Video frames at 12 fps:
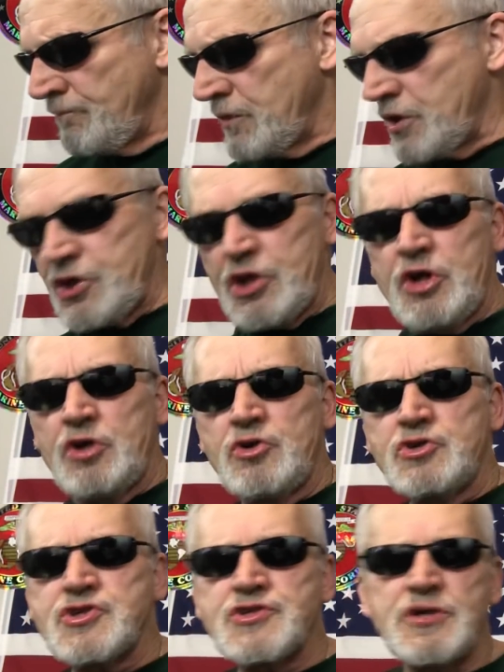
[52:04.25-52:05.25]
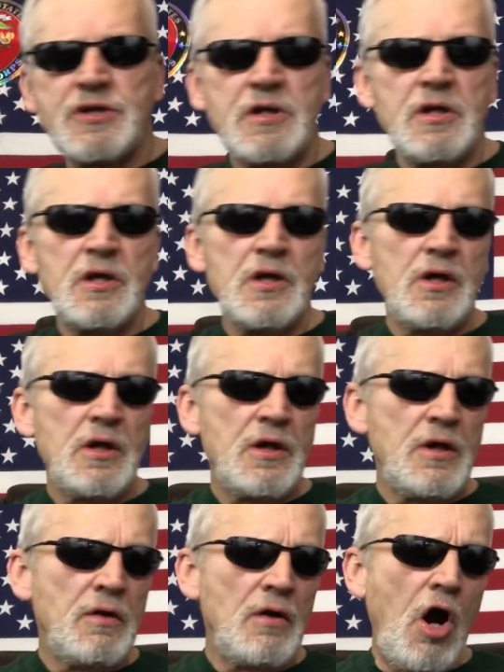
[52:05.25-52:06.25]
used
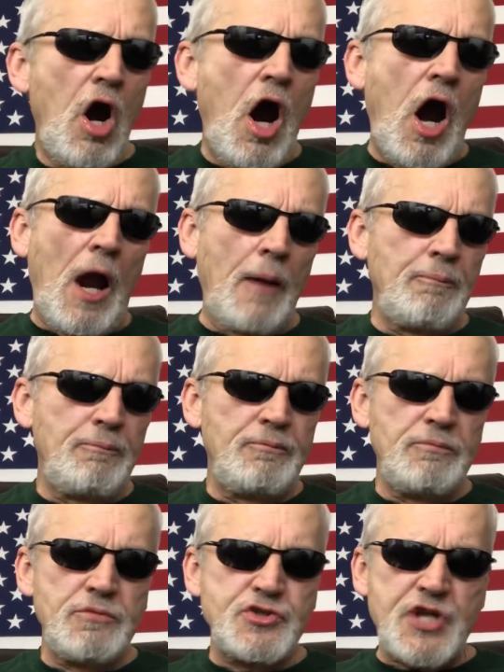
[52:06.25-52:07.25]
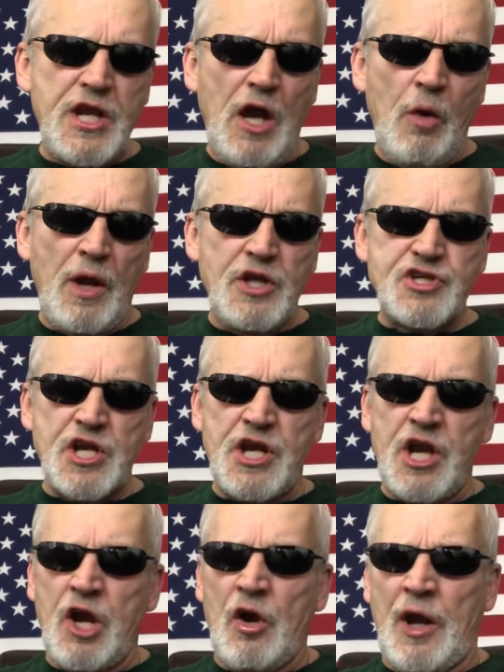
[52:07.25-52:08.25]
HAARP
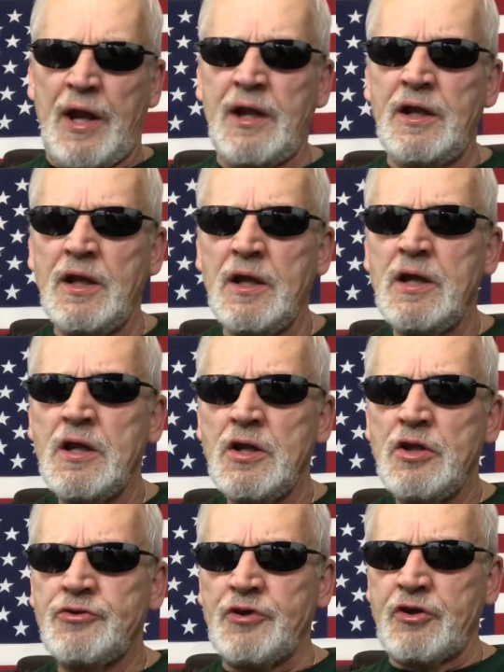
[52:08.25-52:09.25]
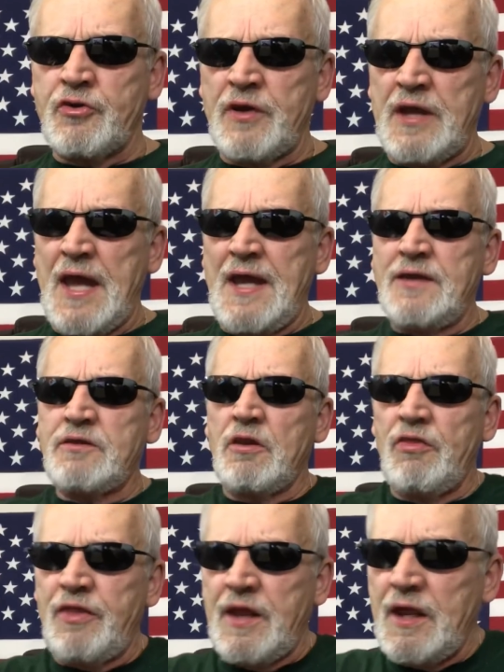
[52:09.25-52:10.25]
geoengineering to create
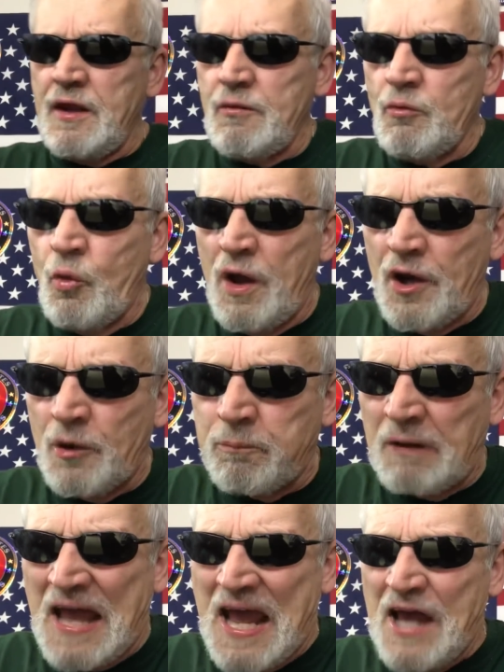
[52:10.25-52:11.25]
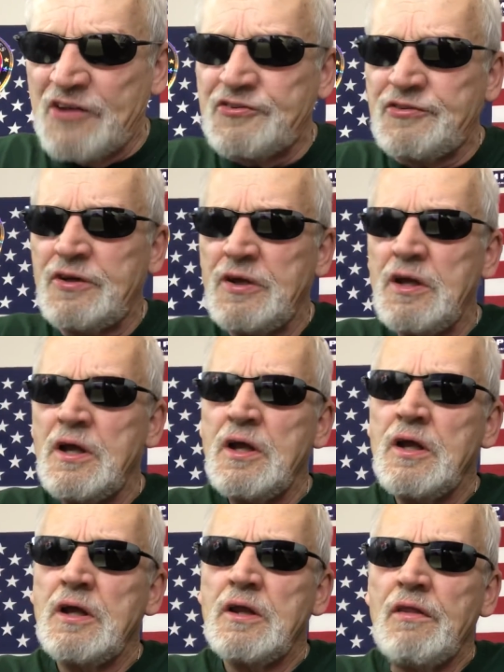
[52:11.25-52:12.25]
the winter blast,
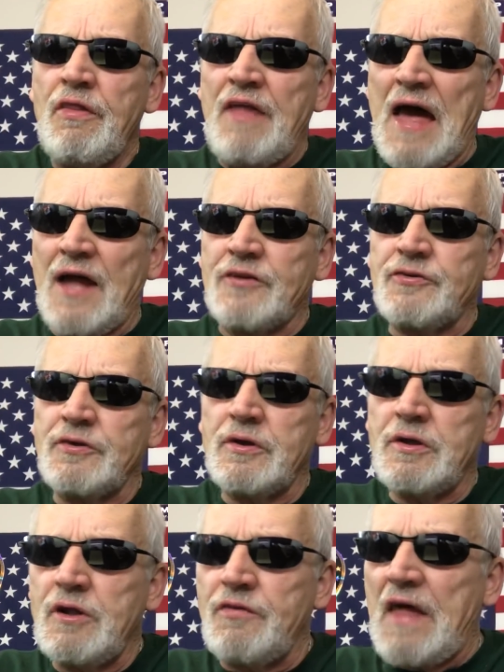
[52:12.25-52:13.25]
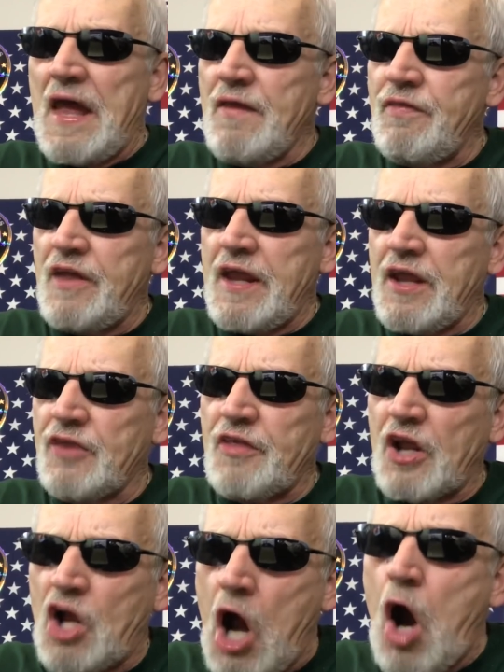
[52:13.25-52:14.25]
that
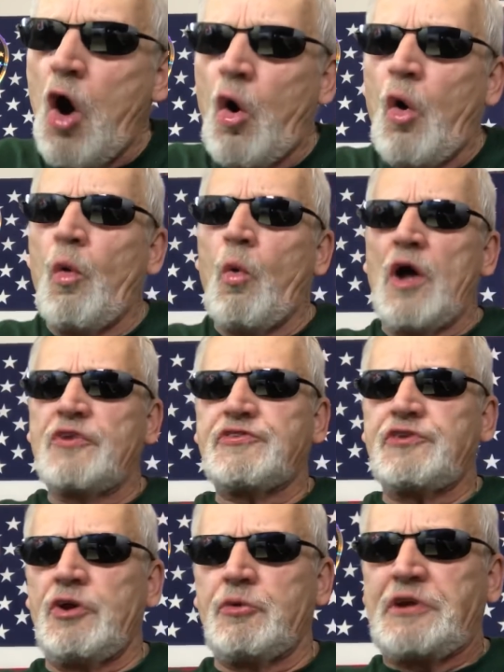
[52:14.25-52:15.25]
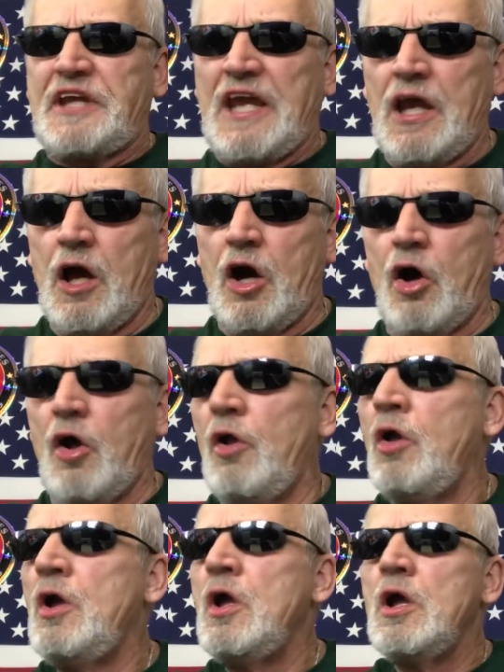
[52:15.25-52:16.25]
the goal was to
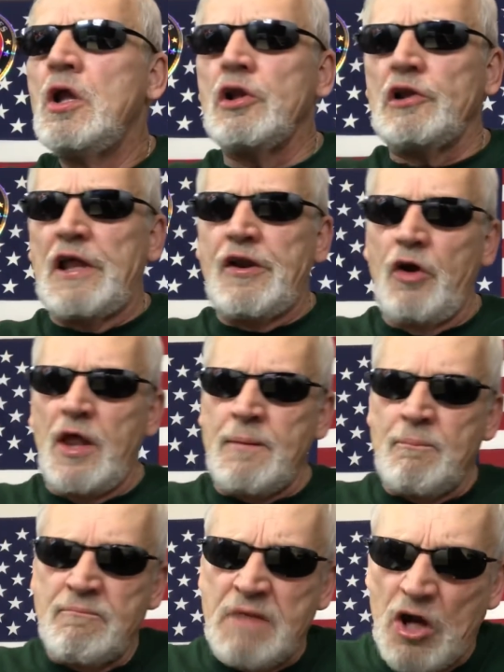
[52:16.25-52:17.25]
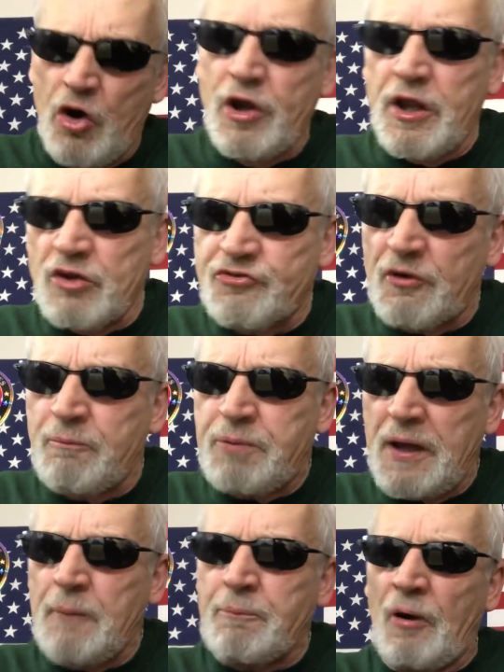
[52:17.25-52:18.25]
kill literally millions of
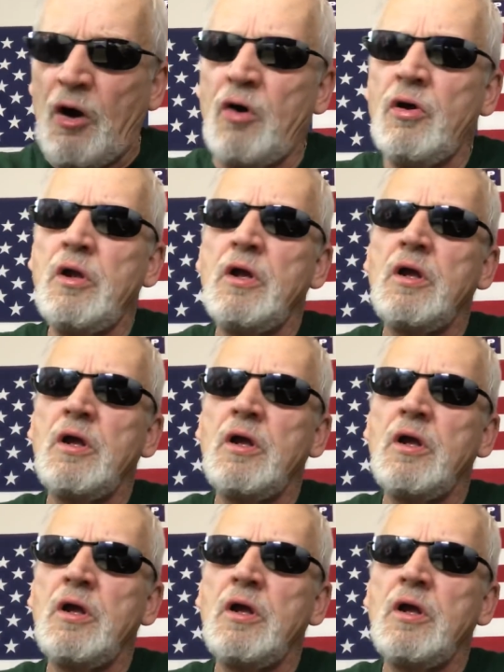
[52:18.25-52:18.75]
people,